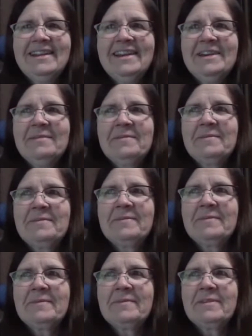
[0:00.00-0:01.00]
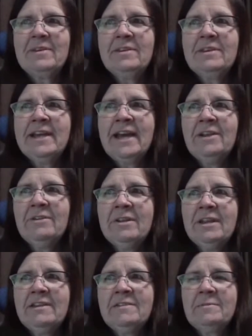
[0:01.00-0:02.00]
Yeah. So the
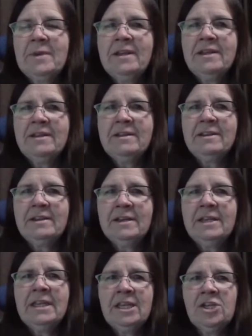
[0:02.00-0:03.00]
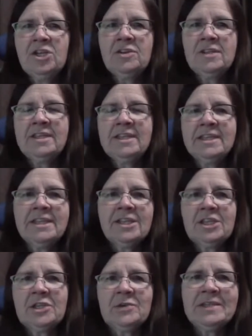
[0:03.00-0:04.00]
diary has made it an interesting
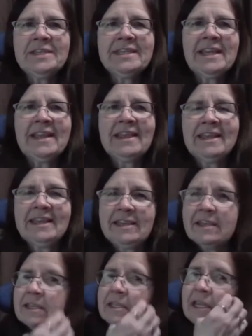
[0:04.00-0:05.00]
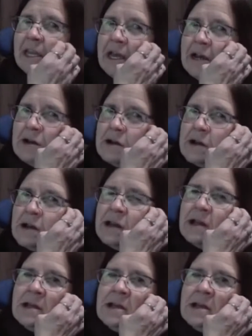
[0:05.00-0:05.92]
little twist on things, And